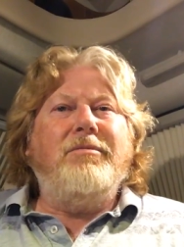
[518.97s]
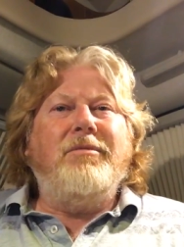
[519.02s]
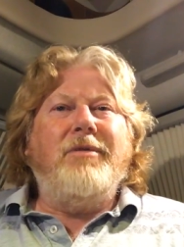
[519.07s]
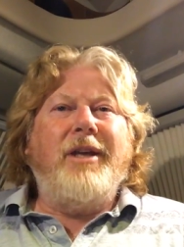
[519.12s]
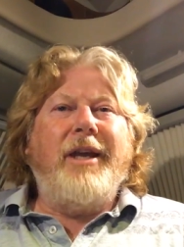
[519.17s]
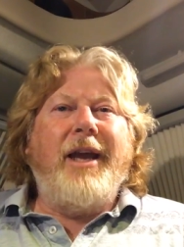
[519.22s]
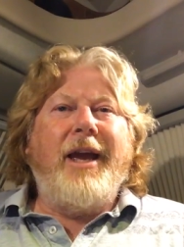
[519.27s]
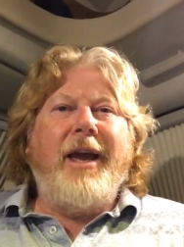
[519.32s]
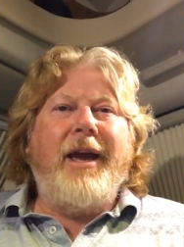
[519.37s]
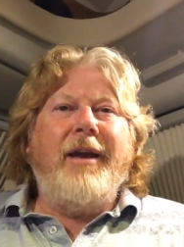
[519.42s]

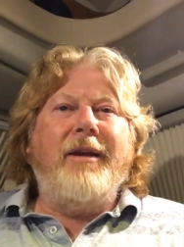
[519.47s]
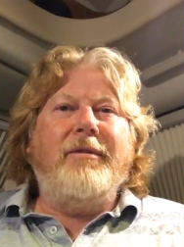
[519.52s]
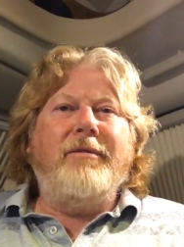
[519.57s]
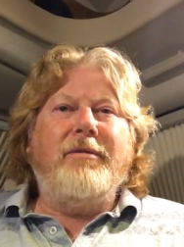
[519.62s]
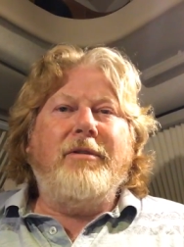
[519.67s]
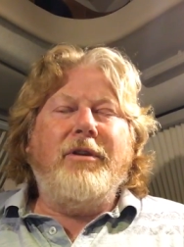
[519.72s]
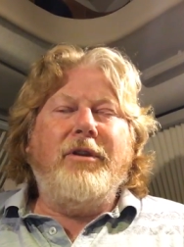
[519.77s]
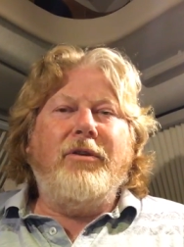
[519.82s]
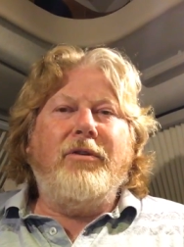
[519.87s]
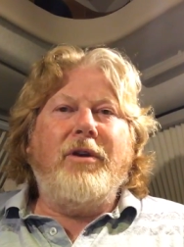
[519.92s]

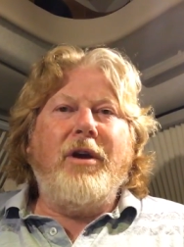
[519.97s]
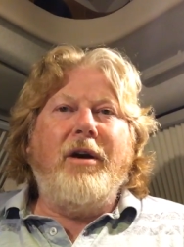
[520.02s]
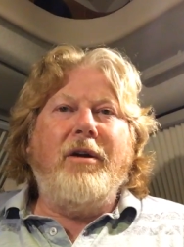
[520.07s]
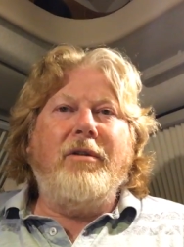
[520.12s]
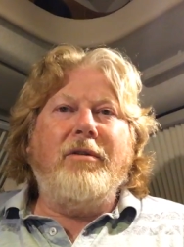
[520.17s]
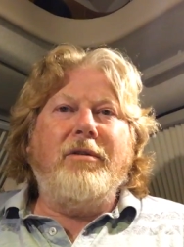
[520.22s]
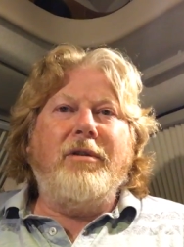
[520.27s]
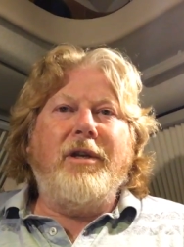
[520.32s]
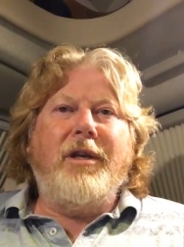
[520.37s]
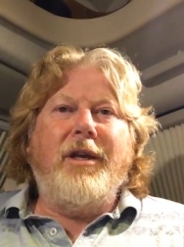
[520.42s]
you
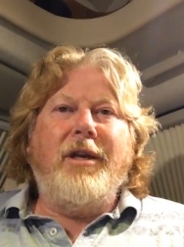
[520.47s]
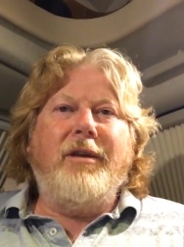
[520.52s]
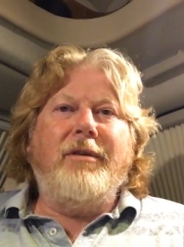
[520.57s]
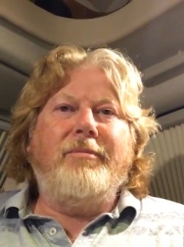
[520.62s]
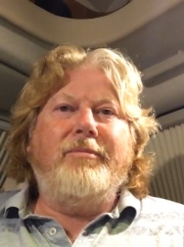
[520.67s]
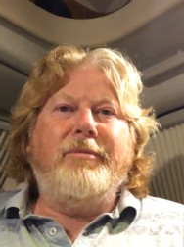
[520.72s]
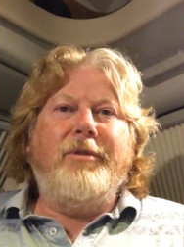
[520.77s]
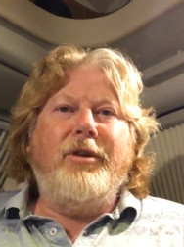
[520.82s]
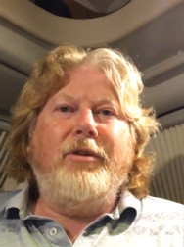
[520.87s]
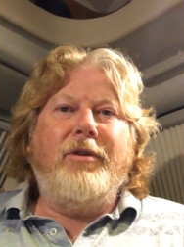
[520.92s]
can't
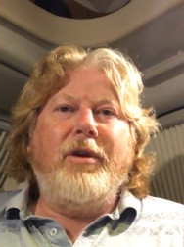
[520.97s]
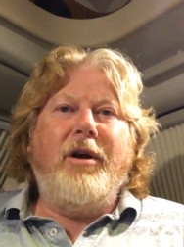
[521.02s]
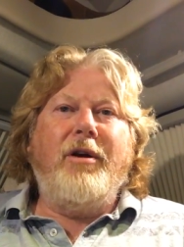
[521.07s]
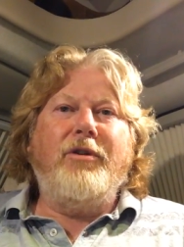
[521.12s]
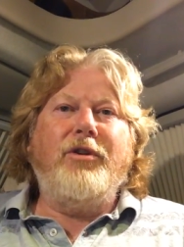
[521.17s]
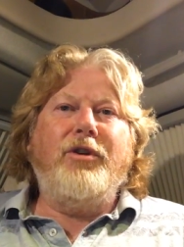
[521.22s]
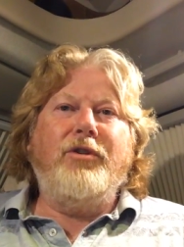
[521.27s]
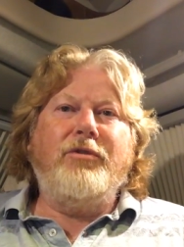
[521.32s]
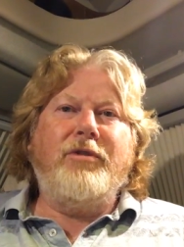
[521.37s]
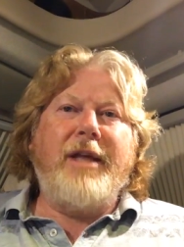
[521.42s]

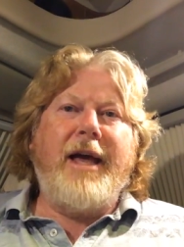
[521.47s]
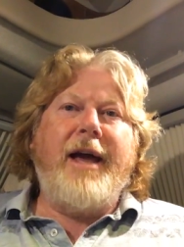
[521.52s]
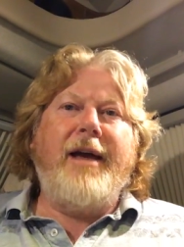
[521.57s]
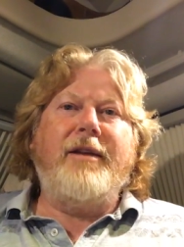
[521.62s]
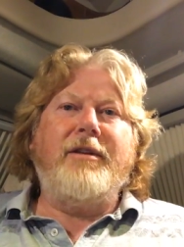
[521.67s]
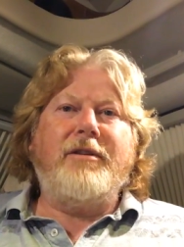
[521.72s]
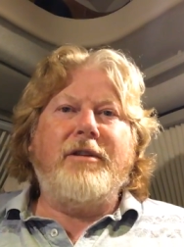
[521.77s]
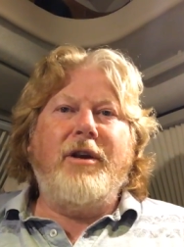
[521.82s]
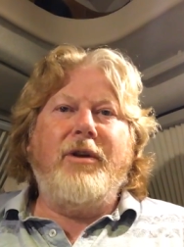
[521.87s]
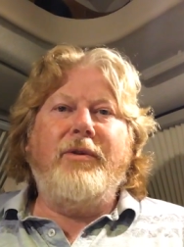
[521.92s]
use that.
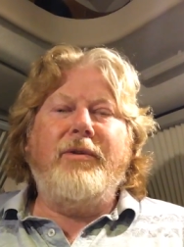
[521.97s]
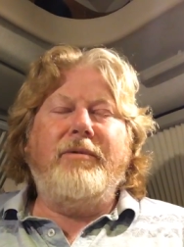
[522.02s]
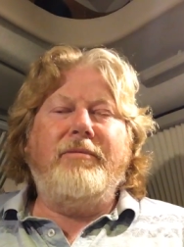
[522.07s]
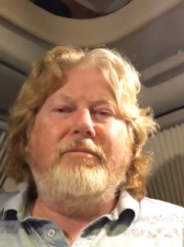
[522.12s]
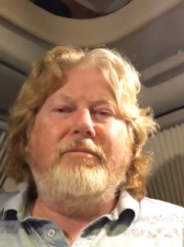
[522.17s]
So